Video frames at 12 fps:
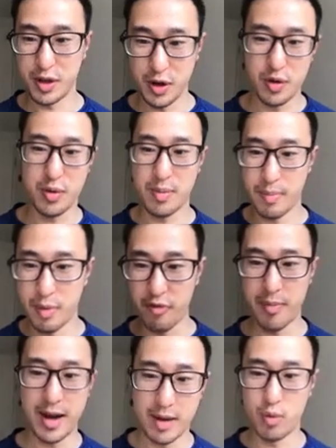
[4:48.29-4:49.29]
know, both
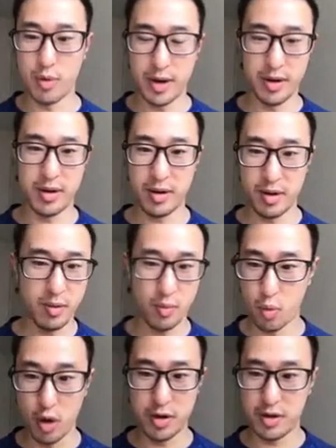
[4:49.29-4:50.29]
men and women
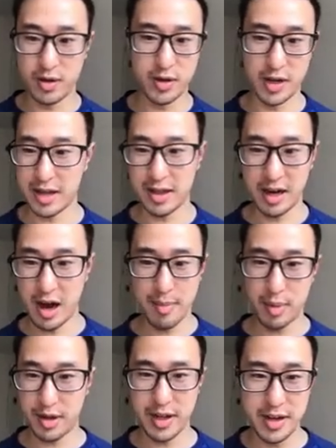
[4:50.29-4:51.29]
want to get their
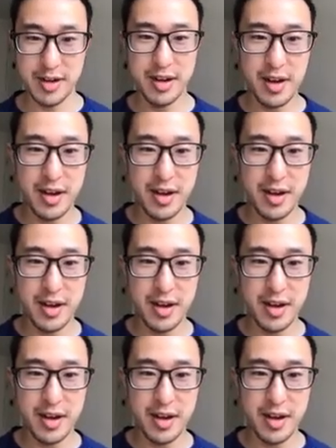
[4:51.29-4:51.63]
carpet cleaned.